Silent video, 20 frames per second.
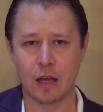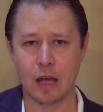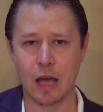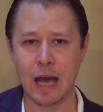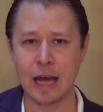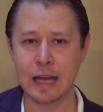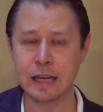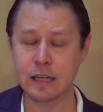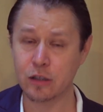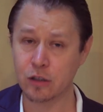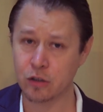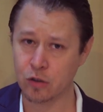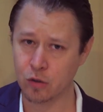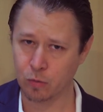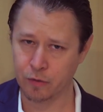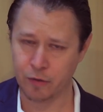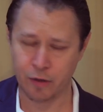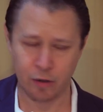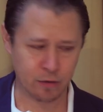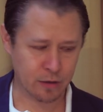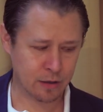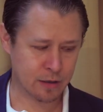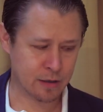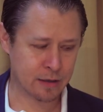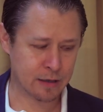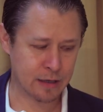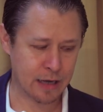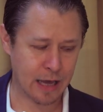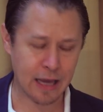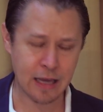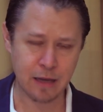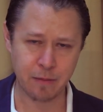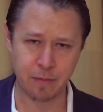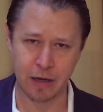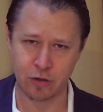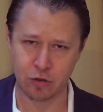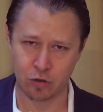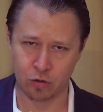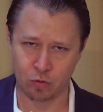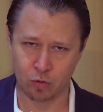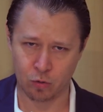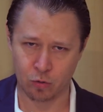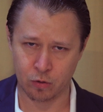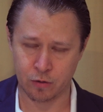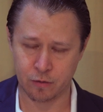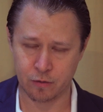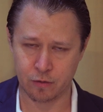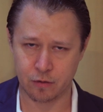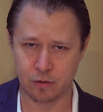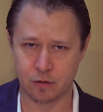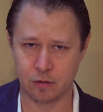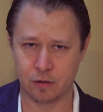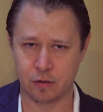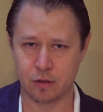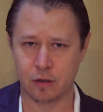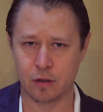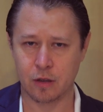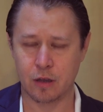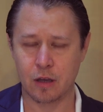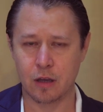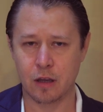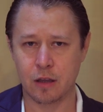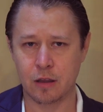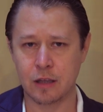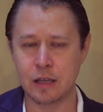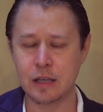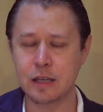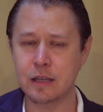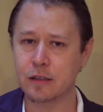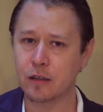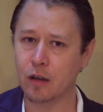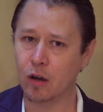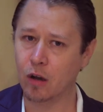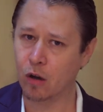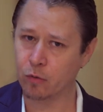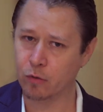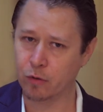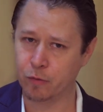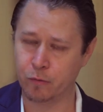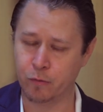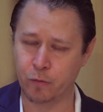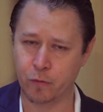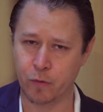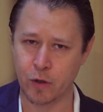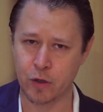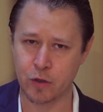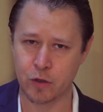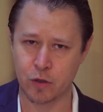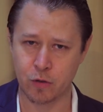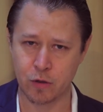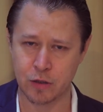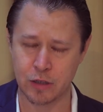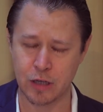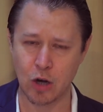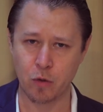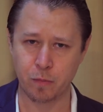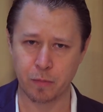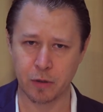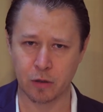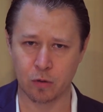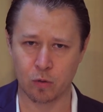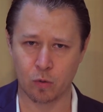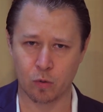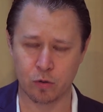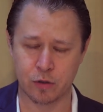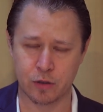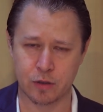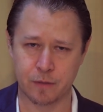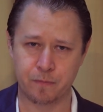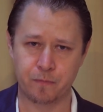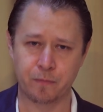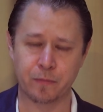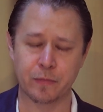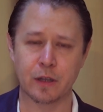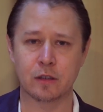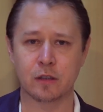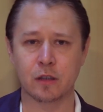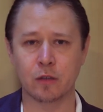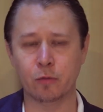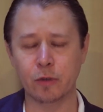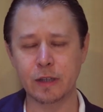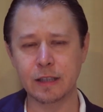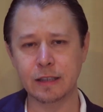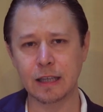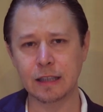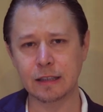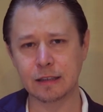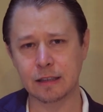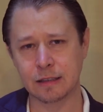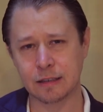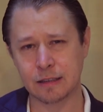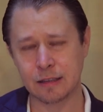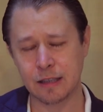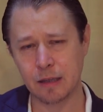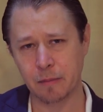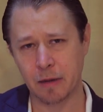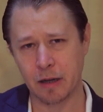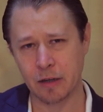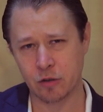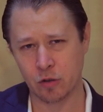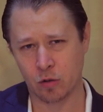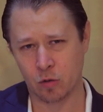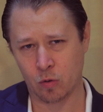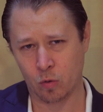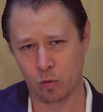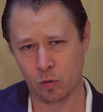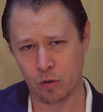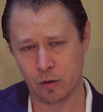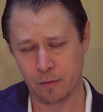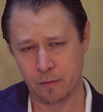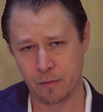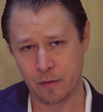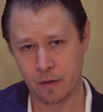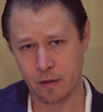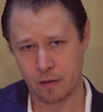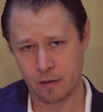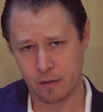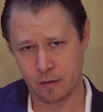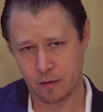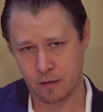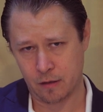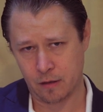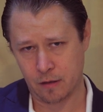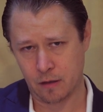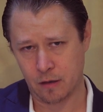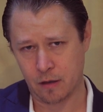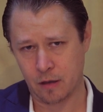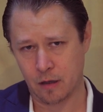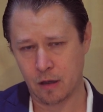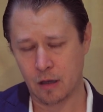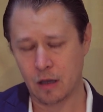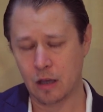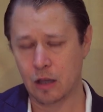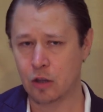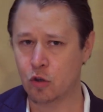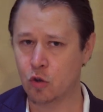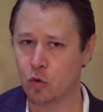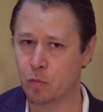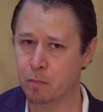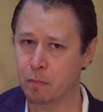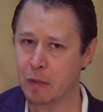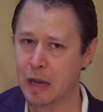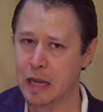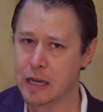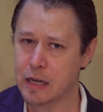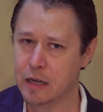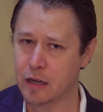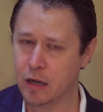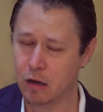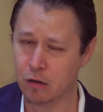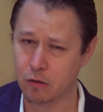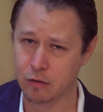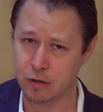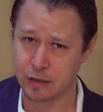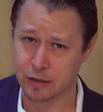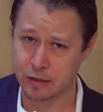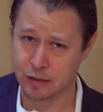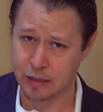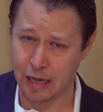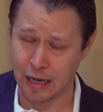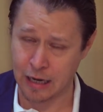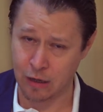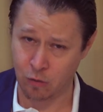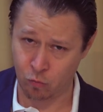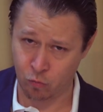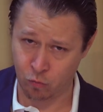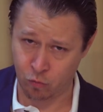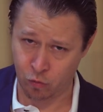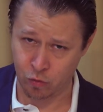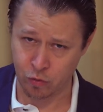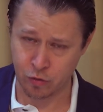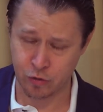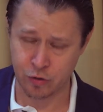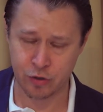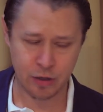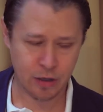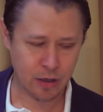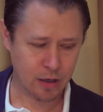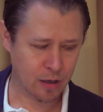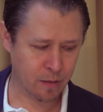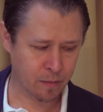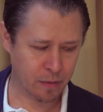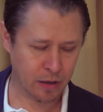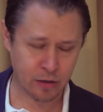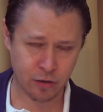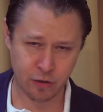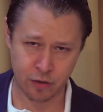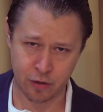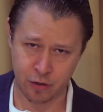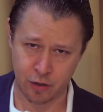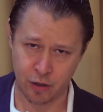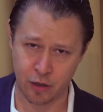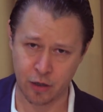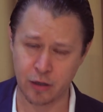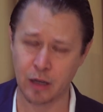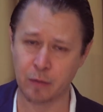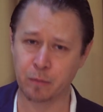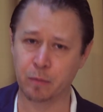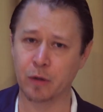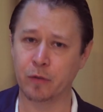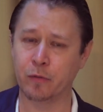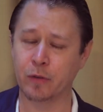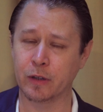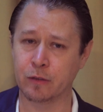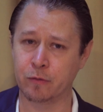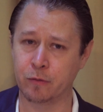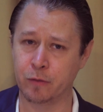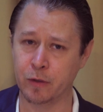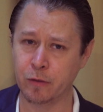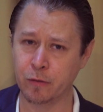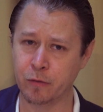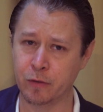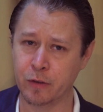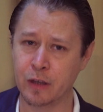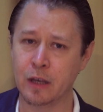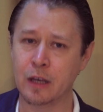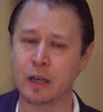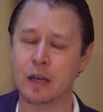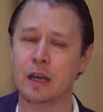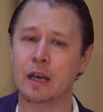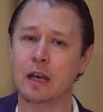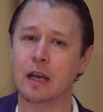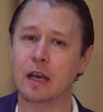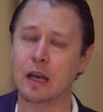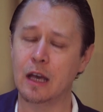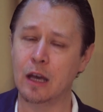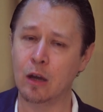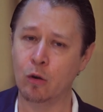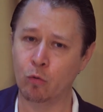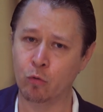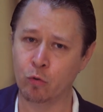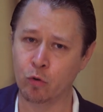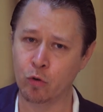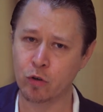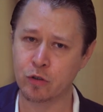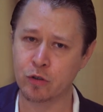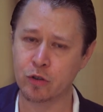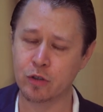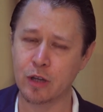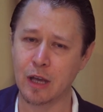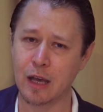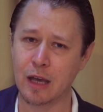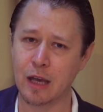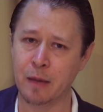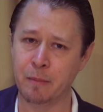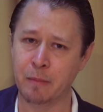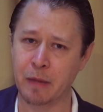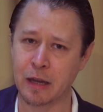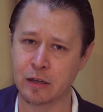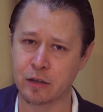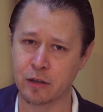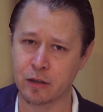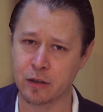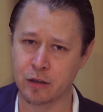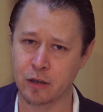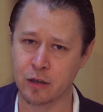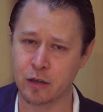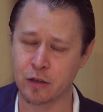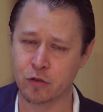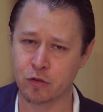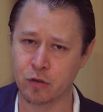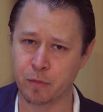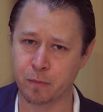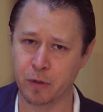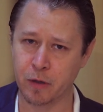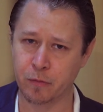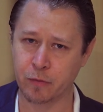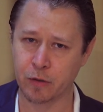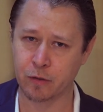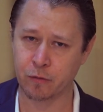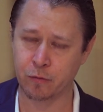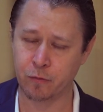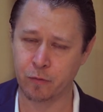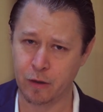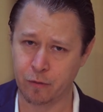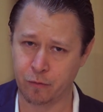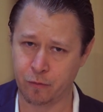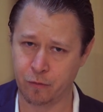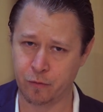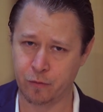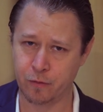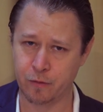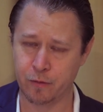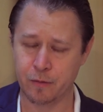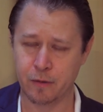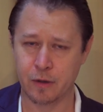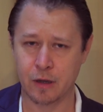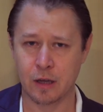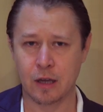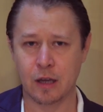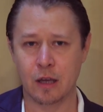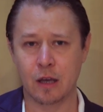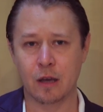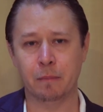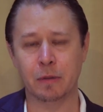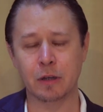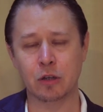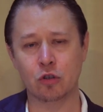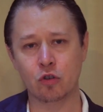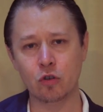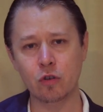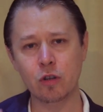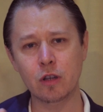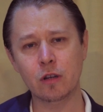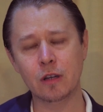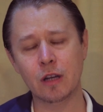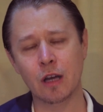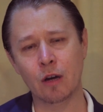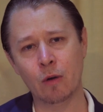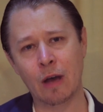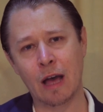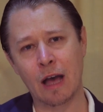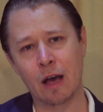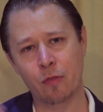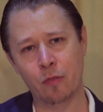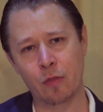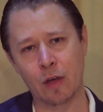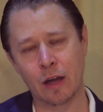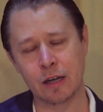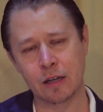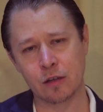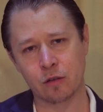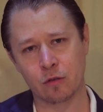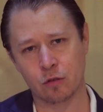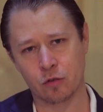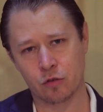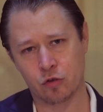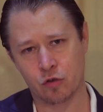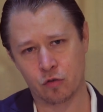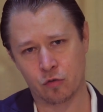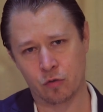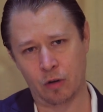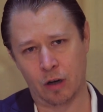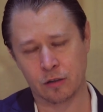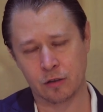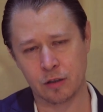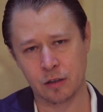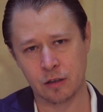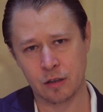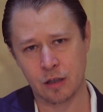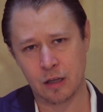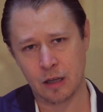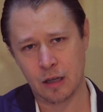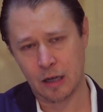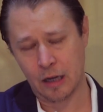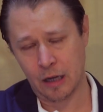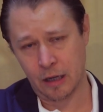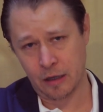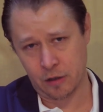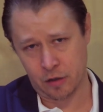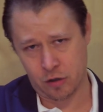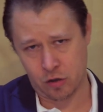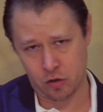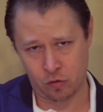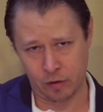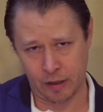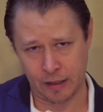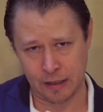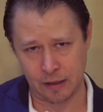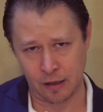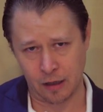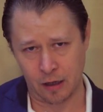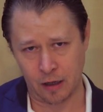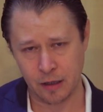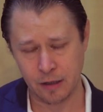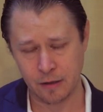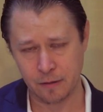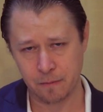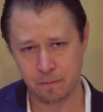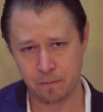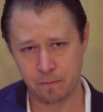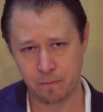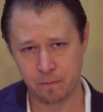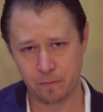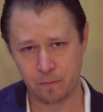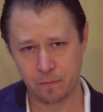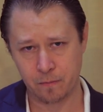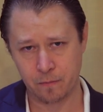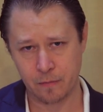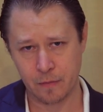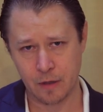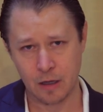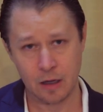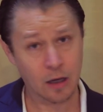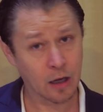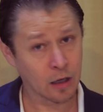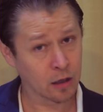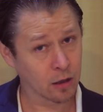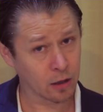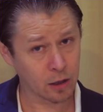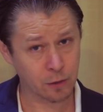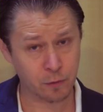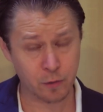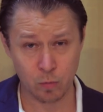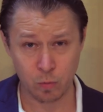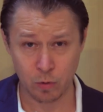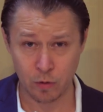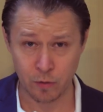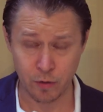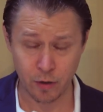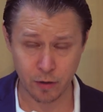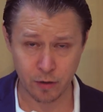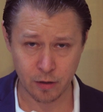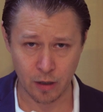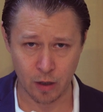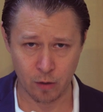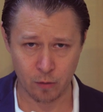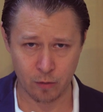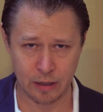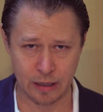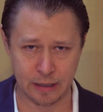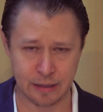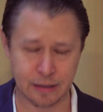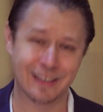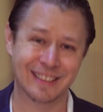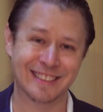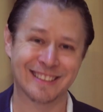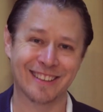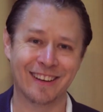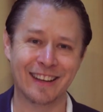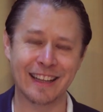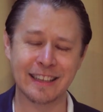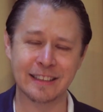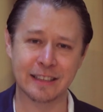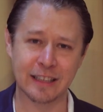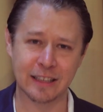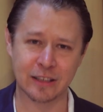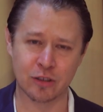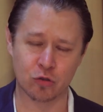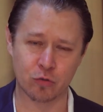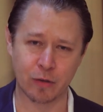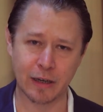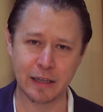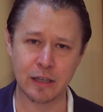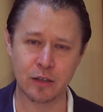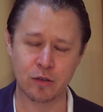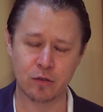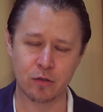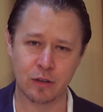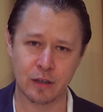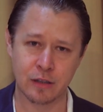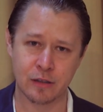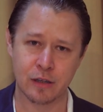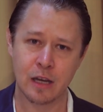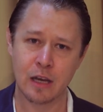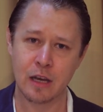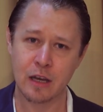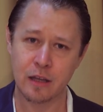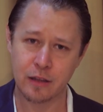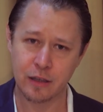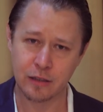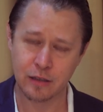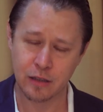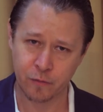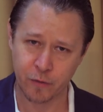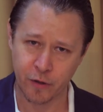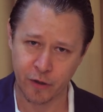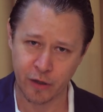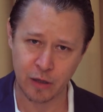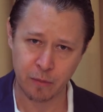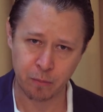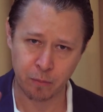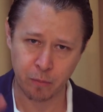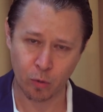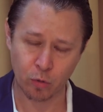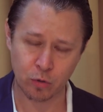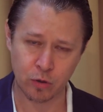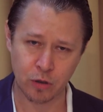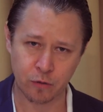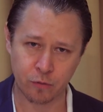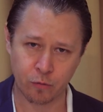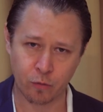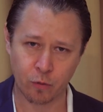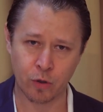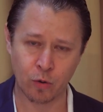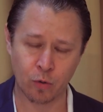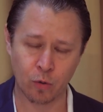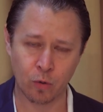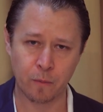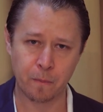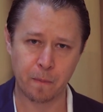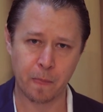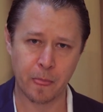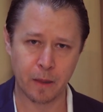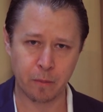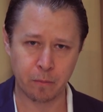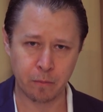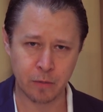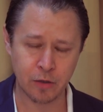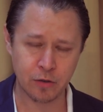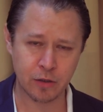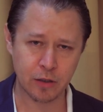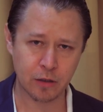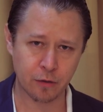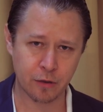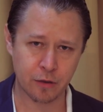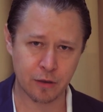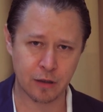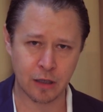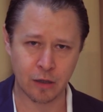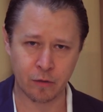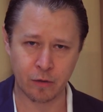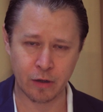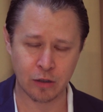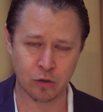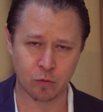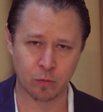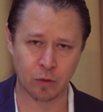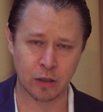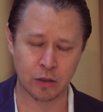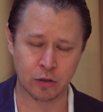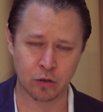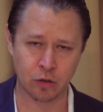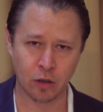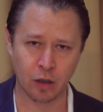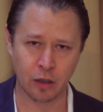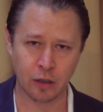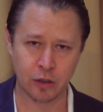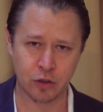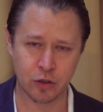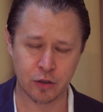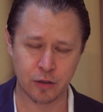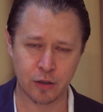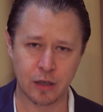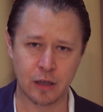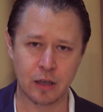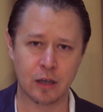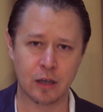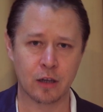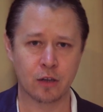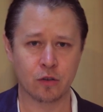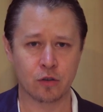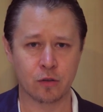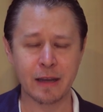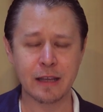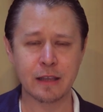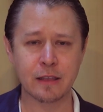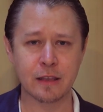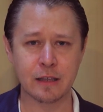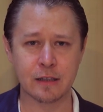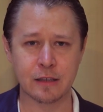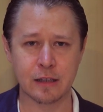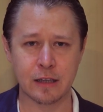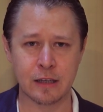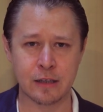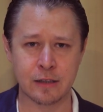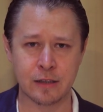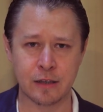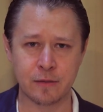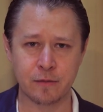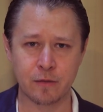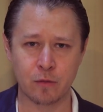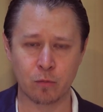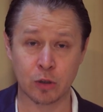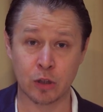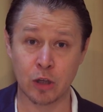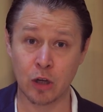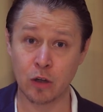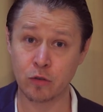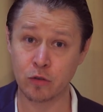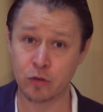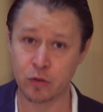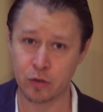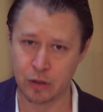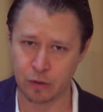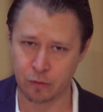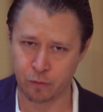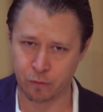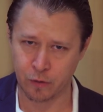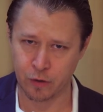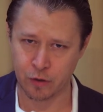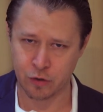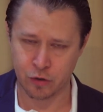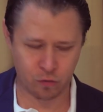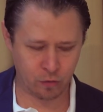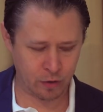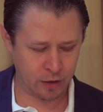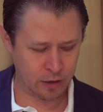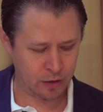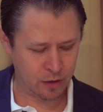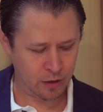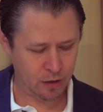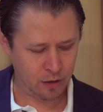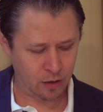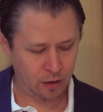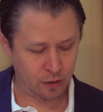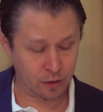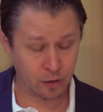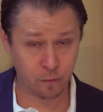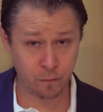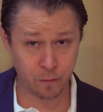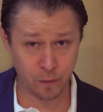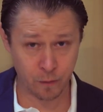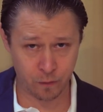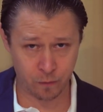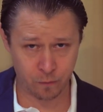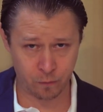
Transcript: And you will know this is an A major chord. These are referred to as open chords. So if we take the C major chord, you may know this is a root, a major third, a perfect fifth, a root, a major third to a perfect fifth. But do you know how that is constructed in a straight line? A lot of you will not know that. So let's get straight into this. This is very important for your musical theory as well as your knowledge. To make things easy, we'll go to the first string on the 5th